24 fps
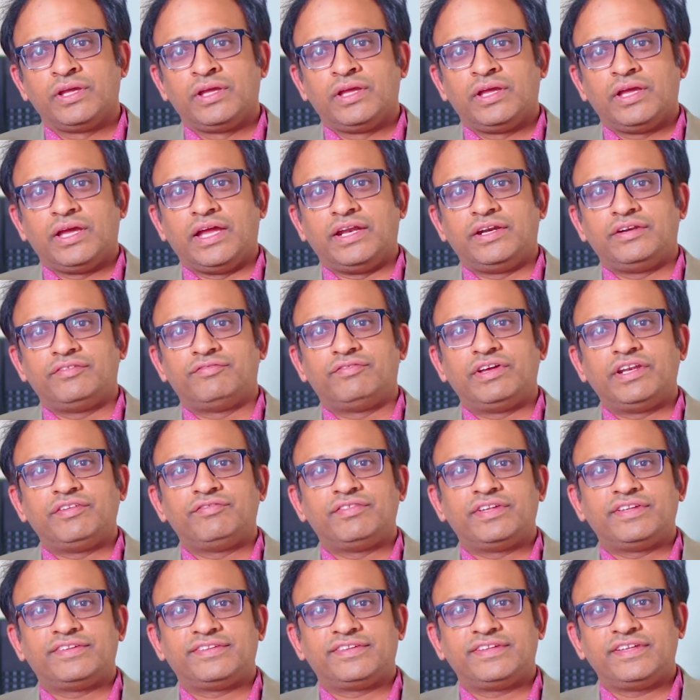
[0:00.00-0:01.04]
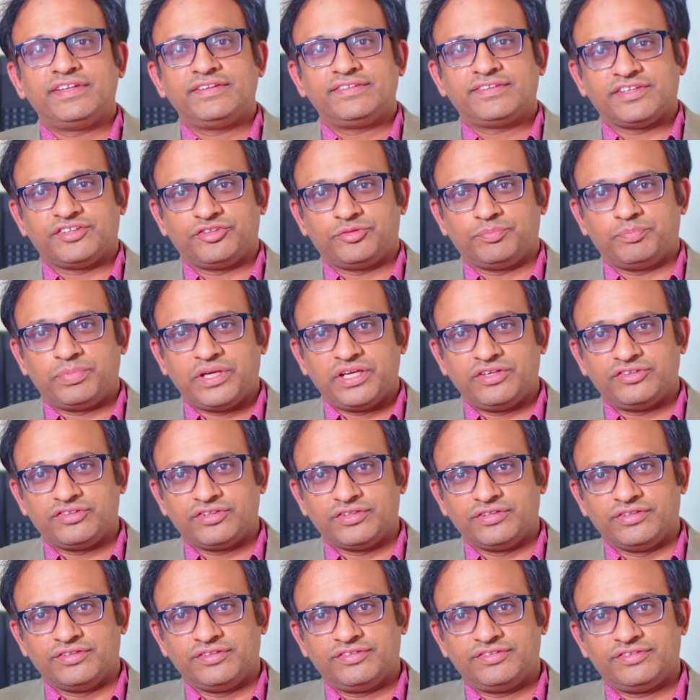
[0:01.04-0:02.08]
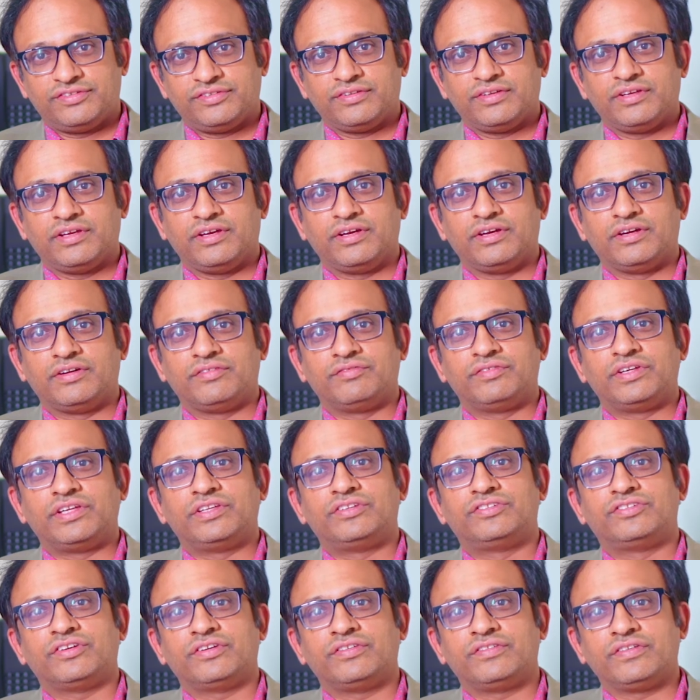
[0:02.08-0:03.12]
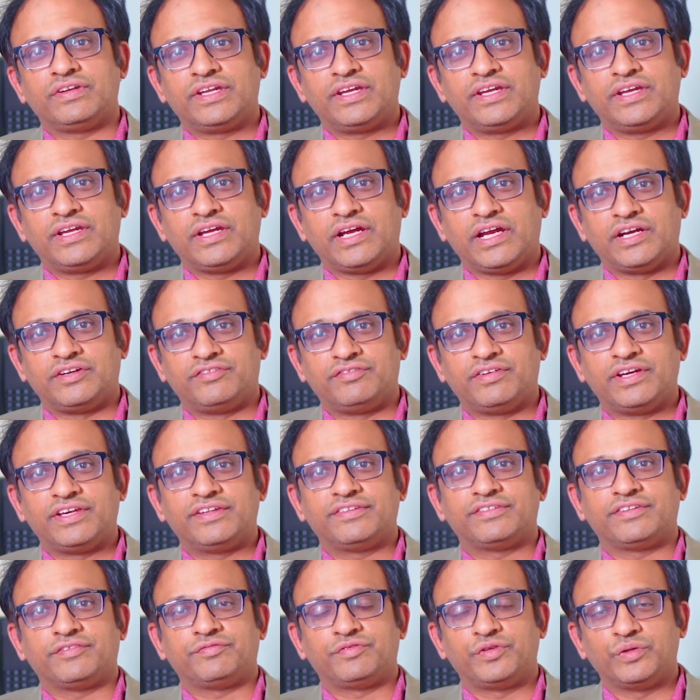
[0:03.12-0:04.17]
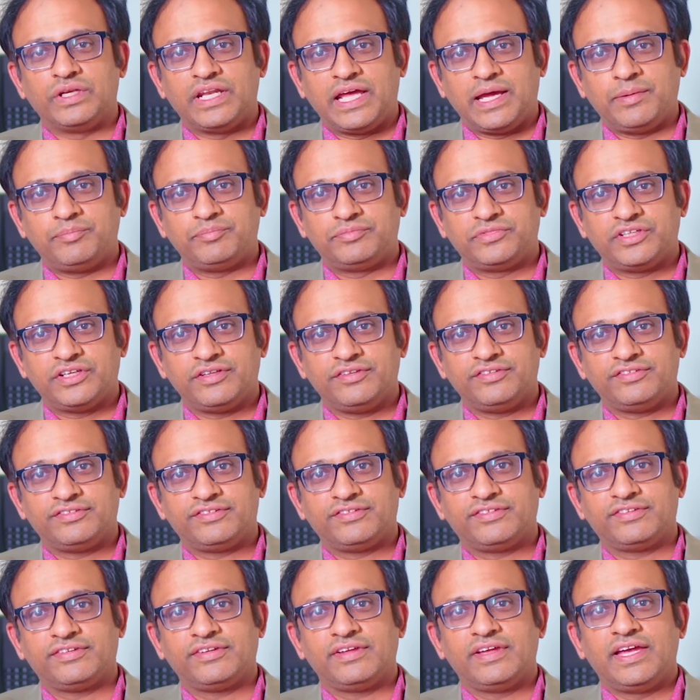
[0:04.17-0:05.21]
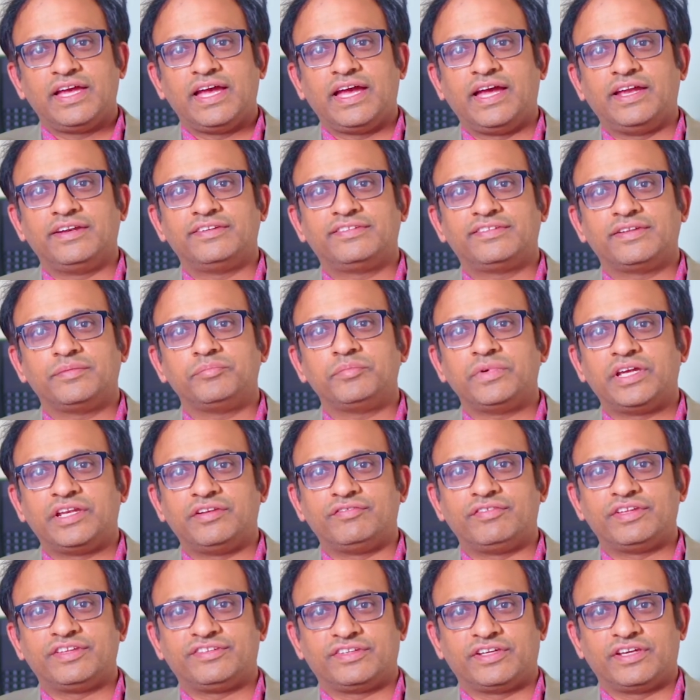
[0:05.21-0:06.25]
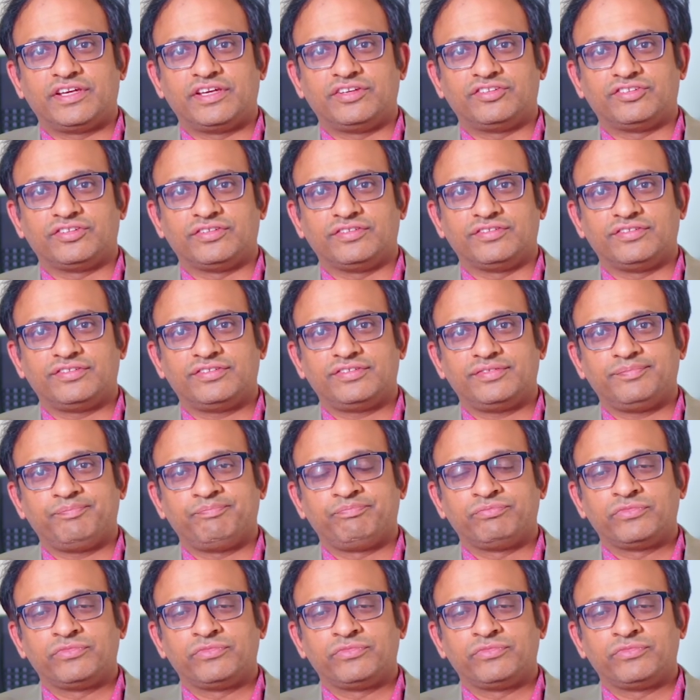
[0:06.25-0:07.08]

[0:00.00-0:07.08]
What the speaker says: And when we see such patients, we generally advise a few lab tests and some investigations.